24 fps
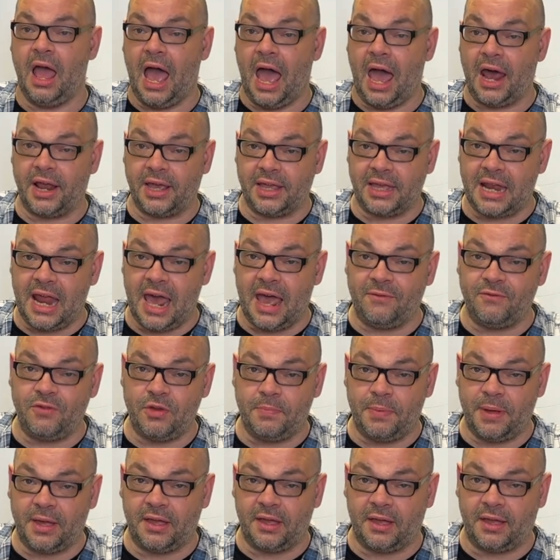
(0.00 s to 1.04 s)
And I can have you
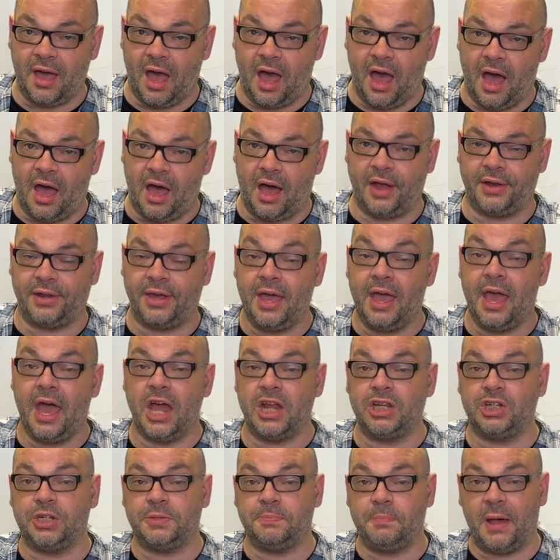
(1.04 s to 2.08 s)
pick a card.
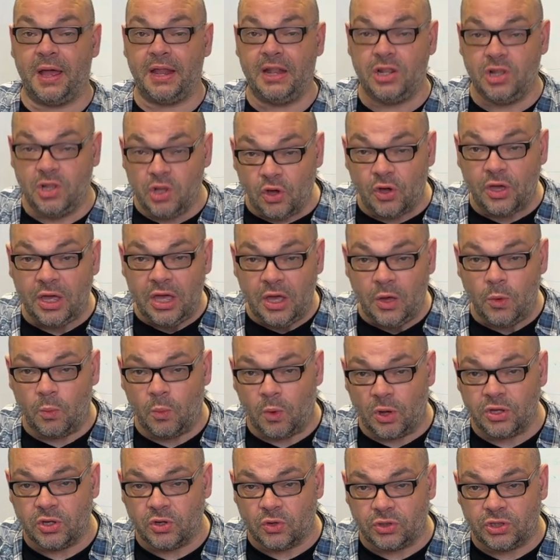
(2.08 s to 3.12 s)
And just by looking at
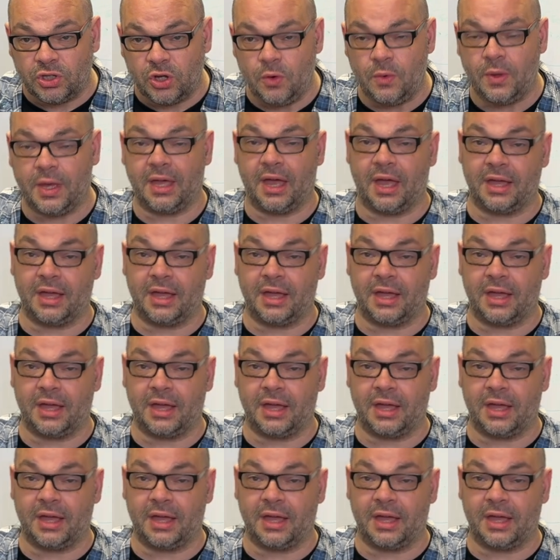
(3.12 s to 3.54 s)
what you're doing,